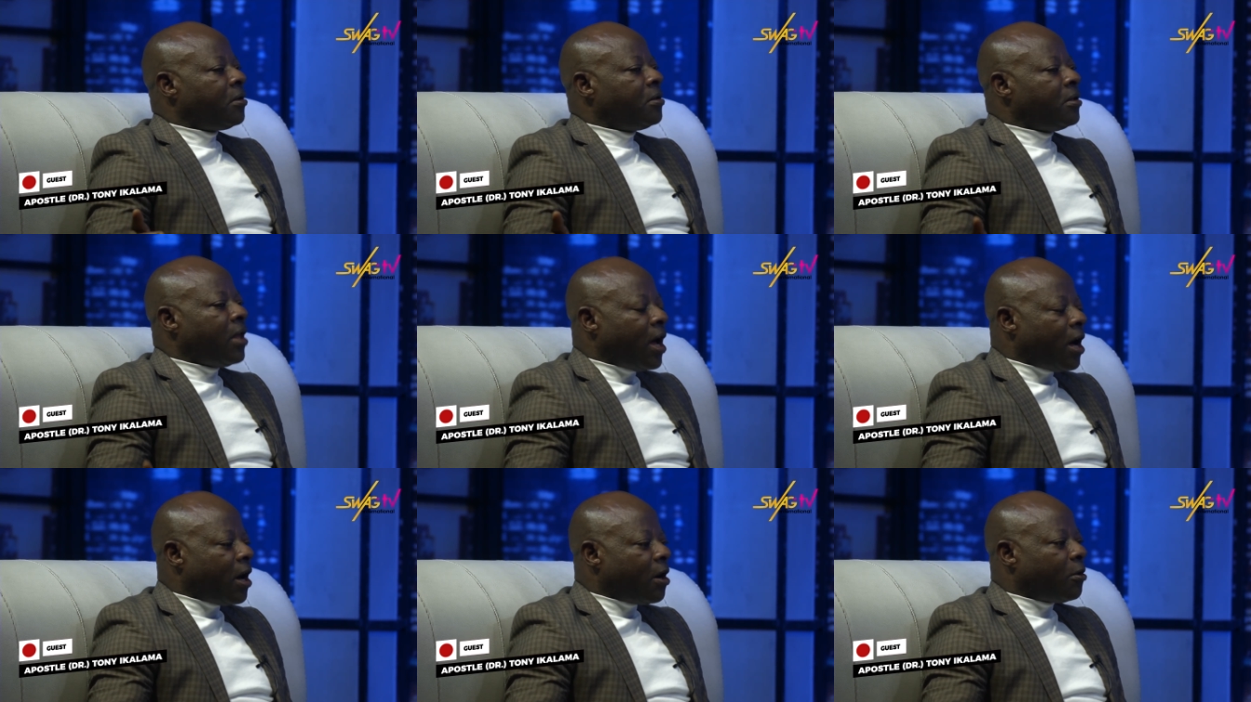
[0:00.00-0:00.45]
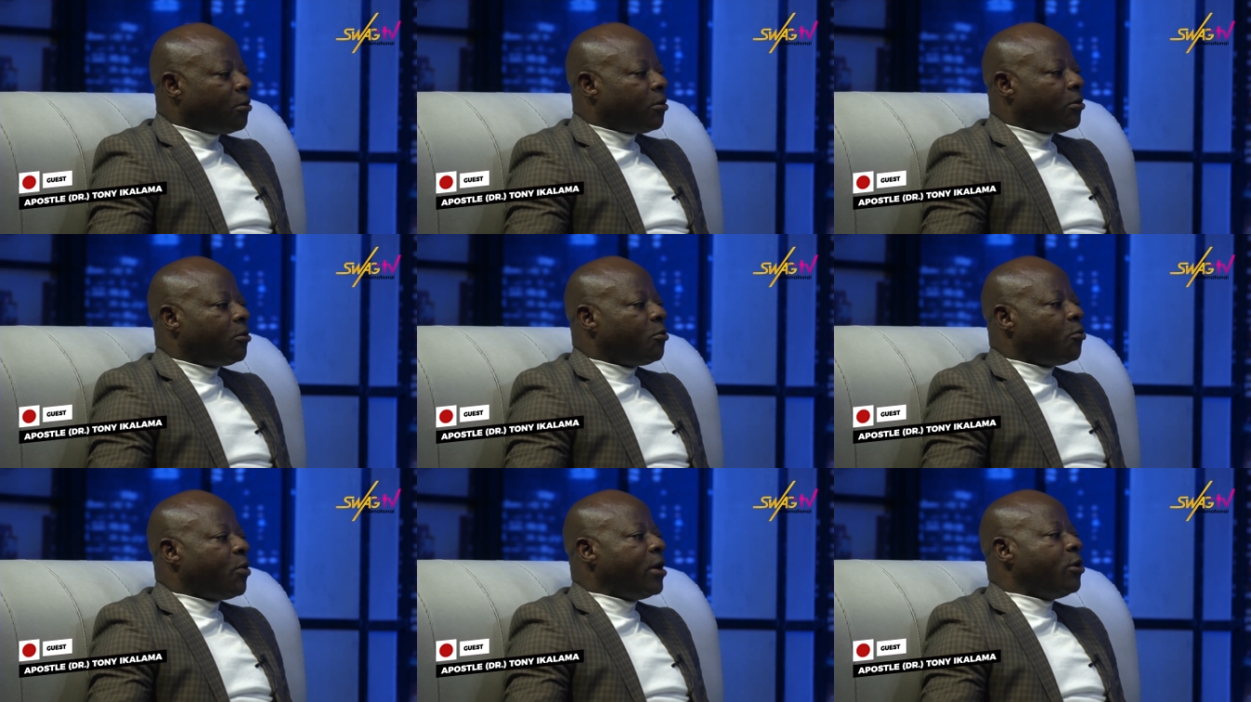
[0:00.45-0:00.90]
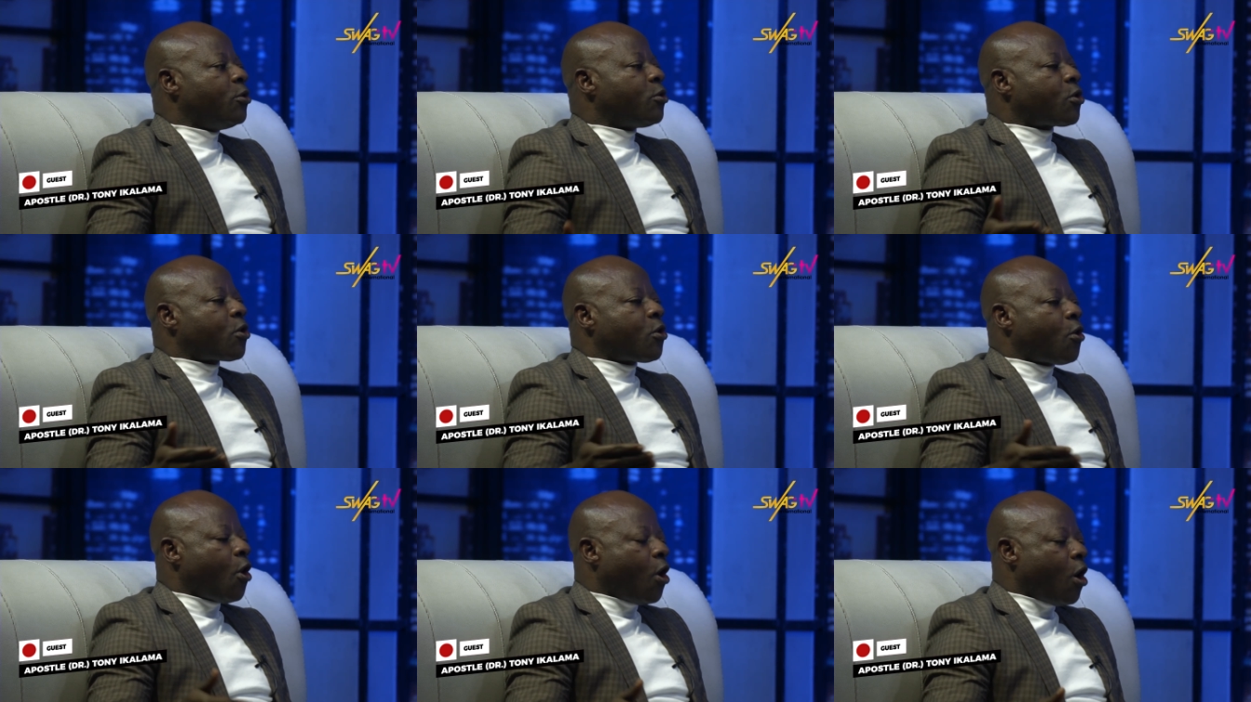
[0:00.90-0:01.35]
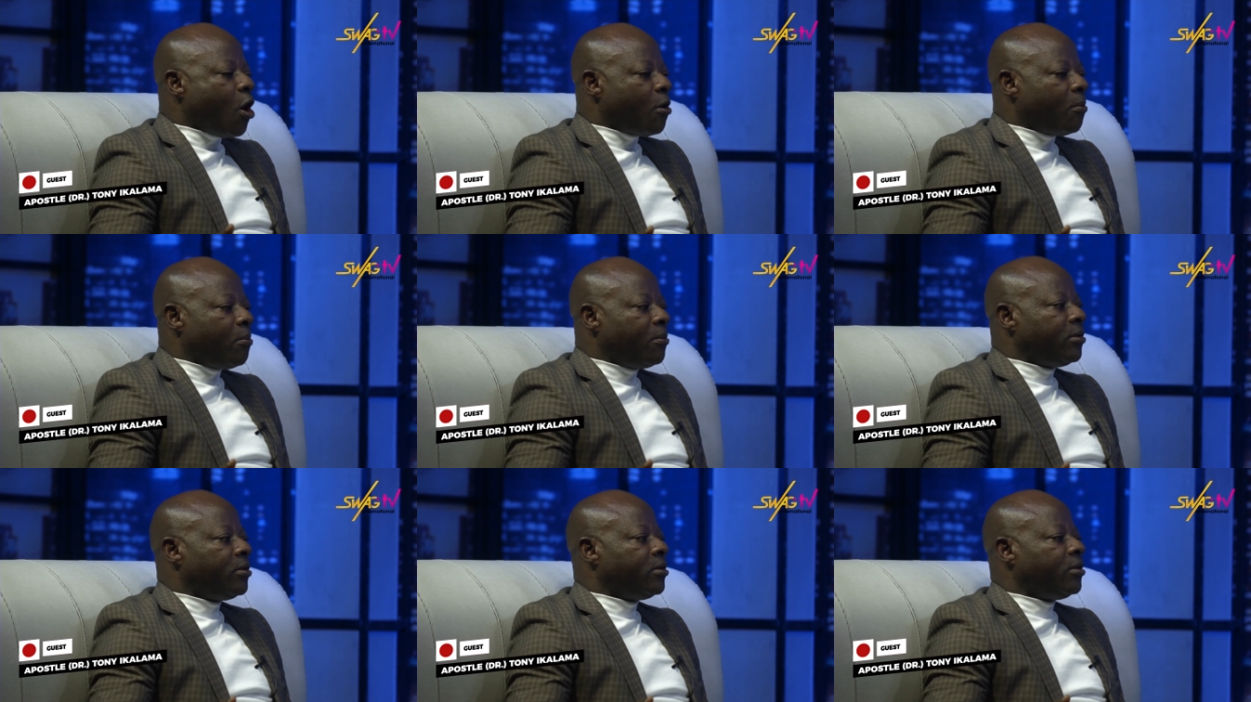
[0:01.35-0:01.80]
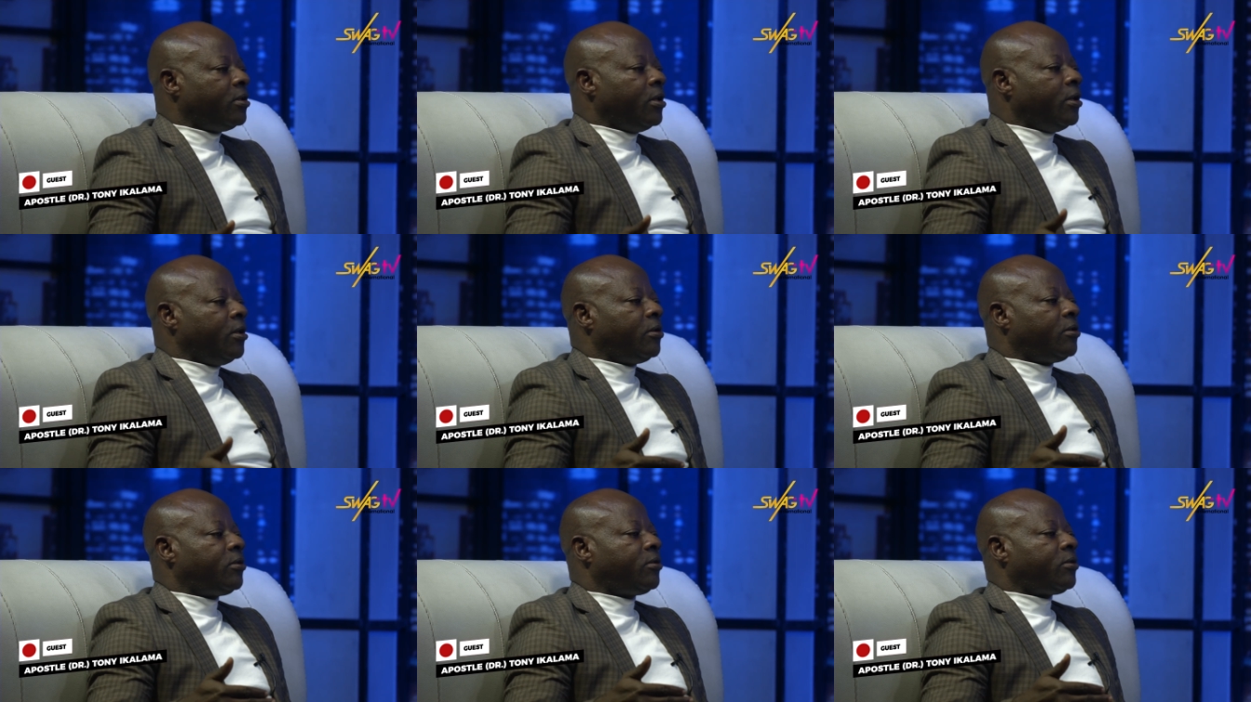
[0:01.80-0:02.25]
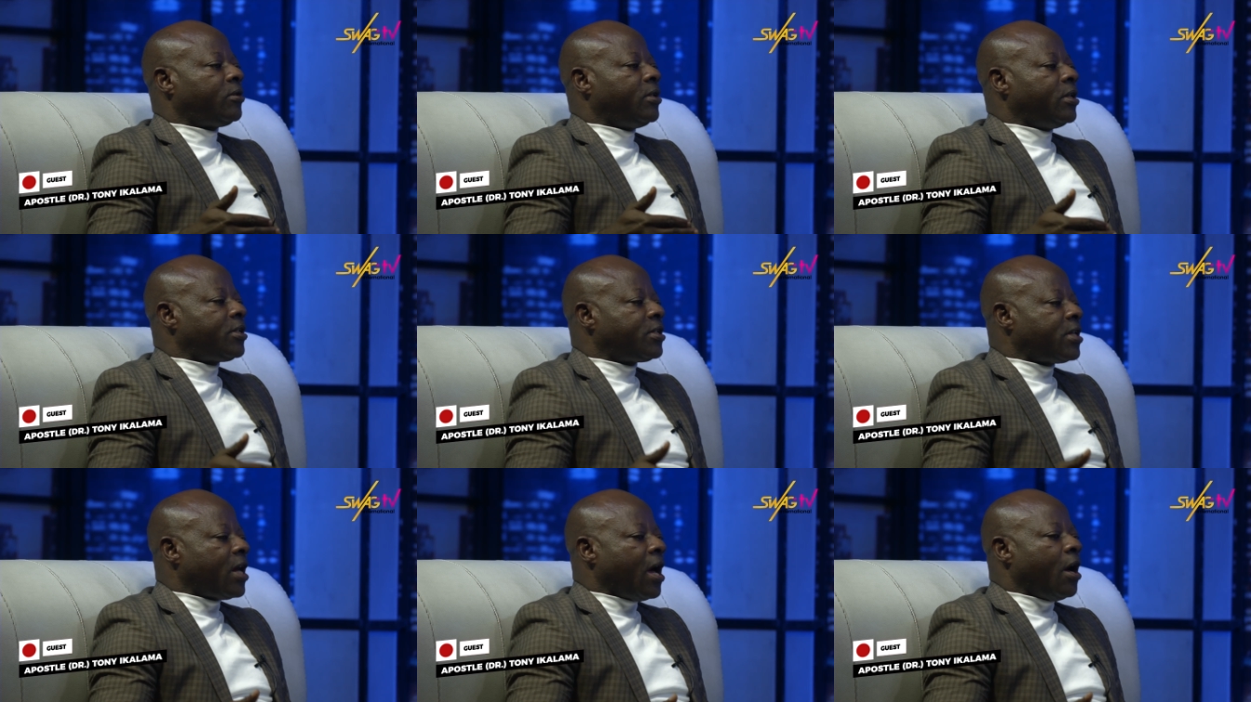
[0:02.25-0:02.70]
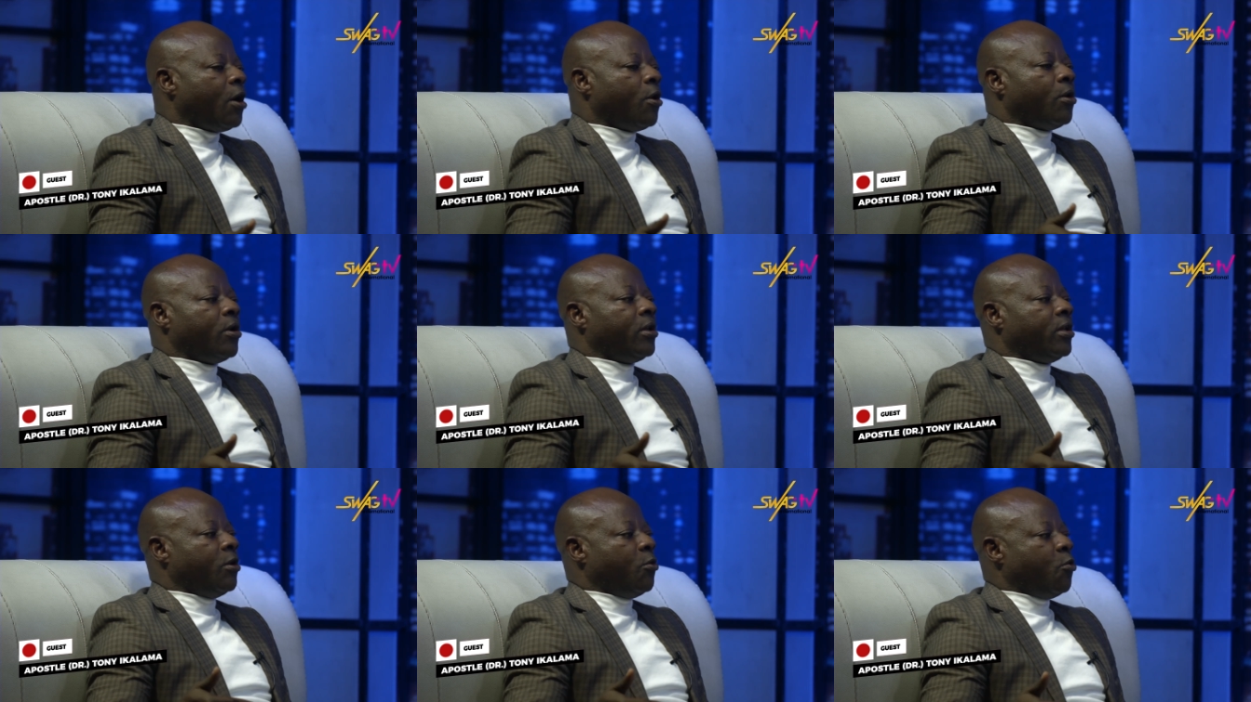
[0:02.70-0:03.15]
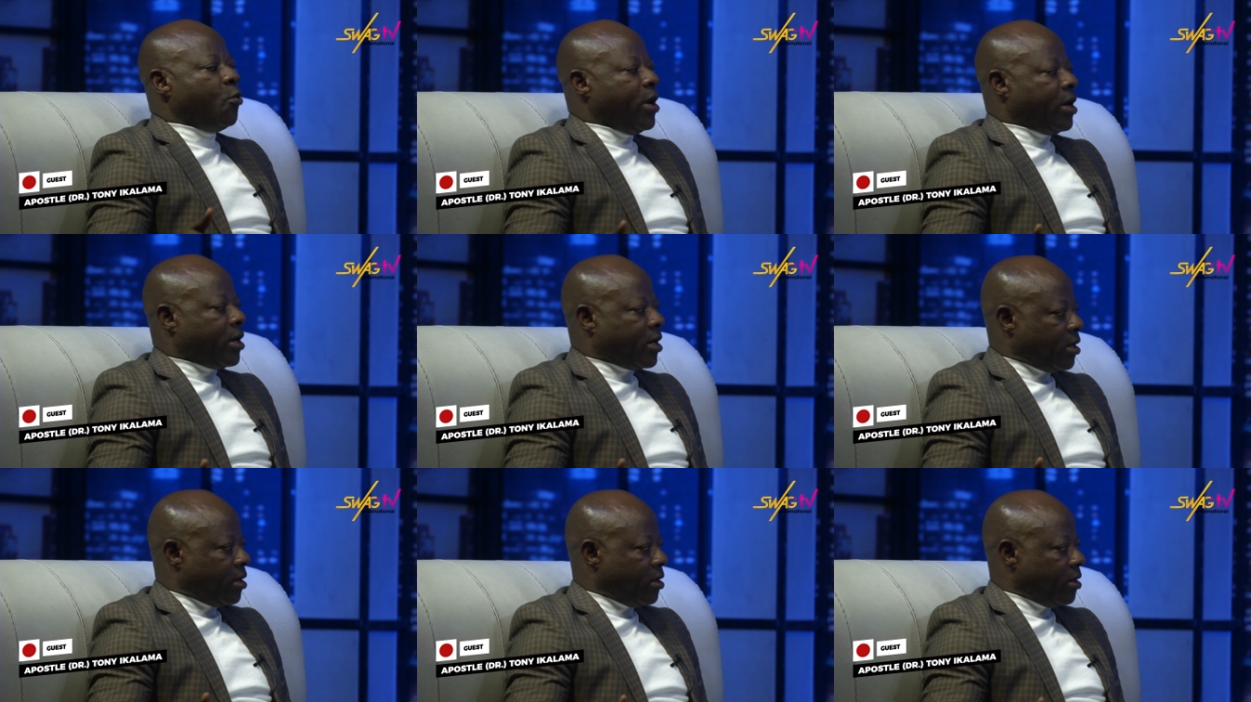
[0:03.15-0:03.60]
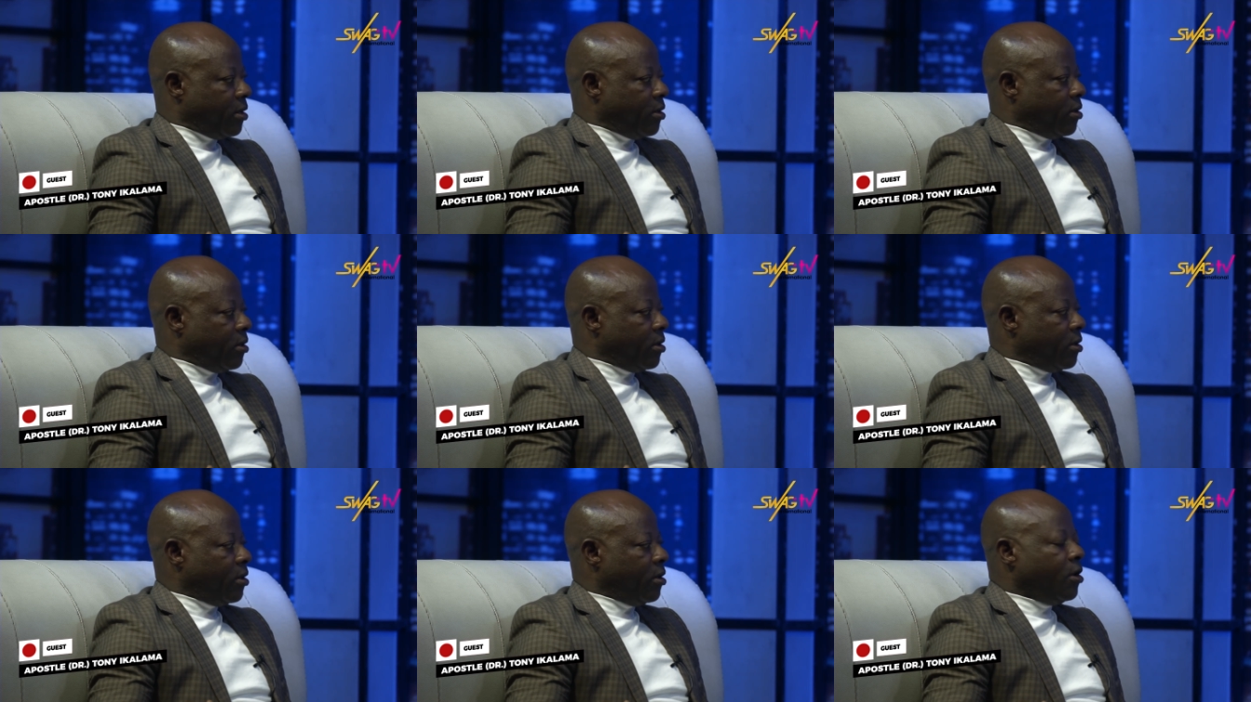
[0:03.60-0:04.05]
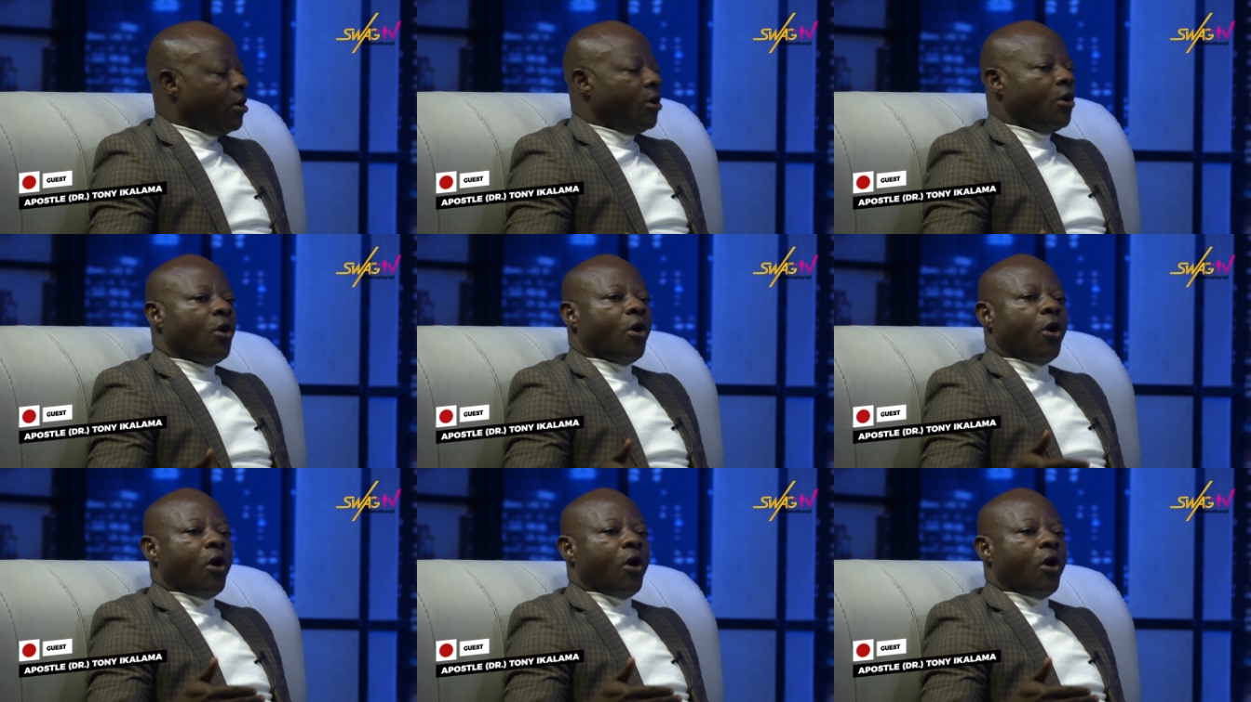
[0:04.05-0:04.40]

Now, when you come, the teacher on the week Mm.